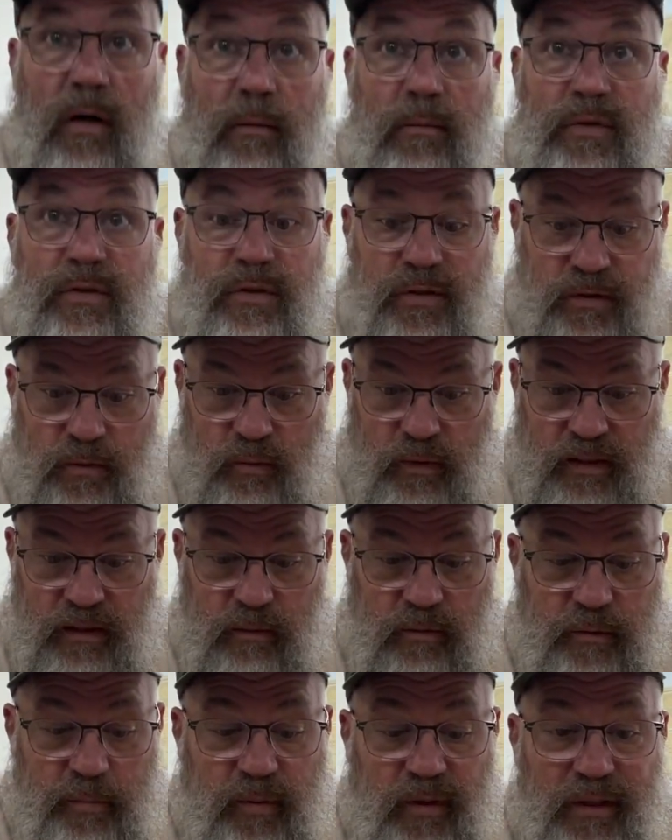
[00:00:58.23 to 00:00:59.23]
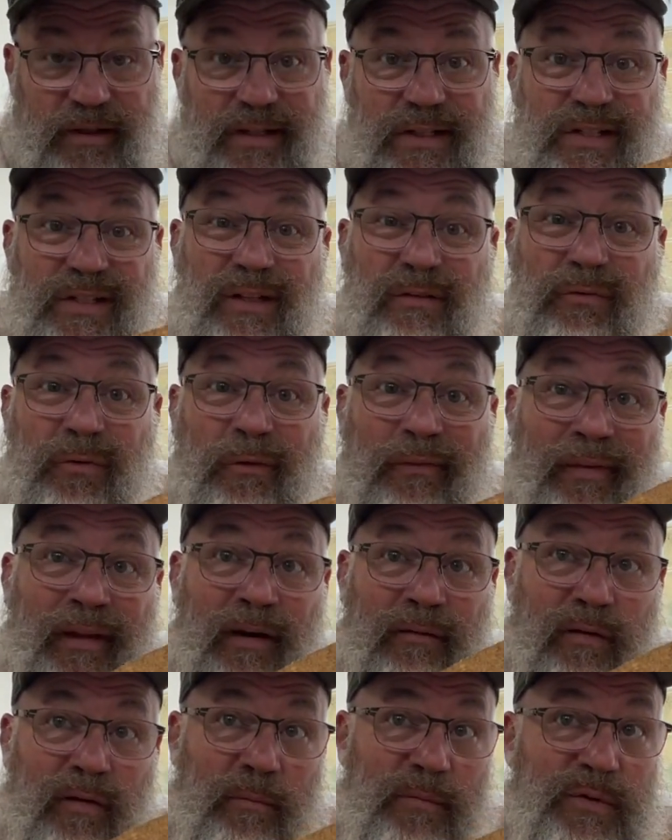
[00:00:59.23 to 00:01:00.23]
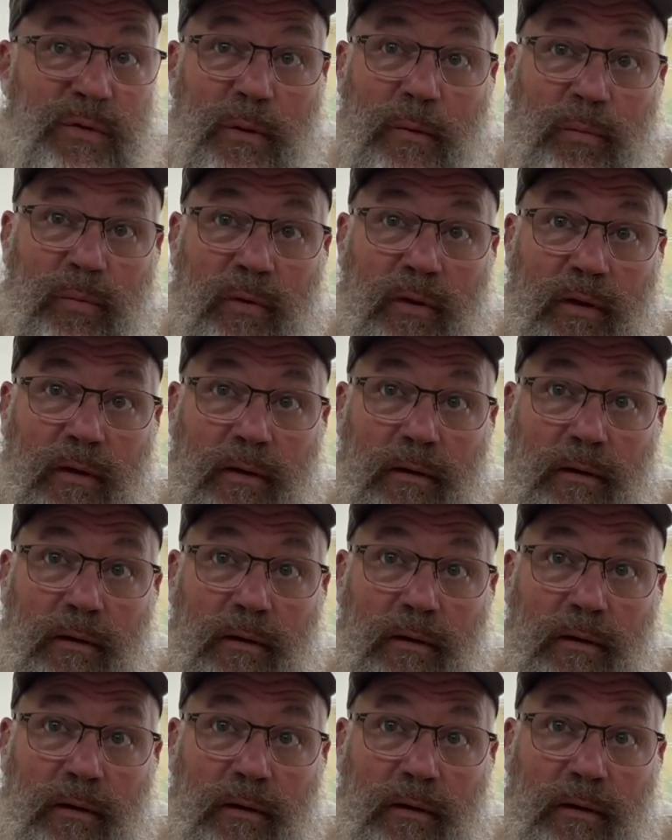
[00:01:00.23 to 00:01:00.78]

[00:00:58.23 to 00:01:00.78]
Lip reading: It was just the way that it was put in. This stuff will never absorb water.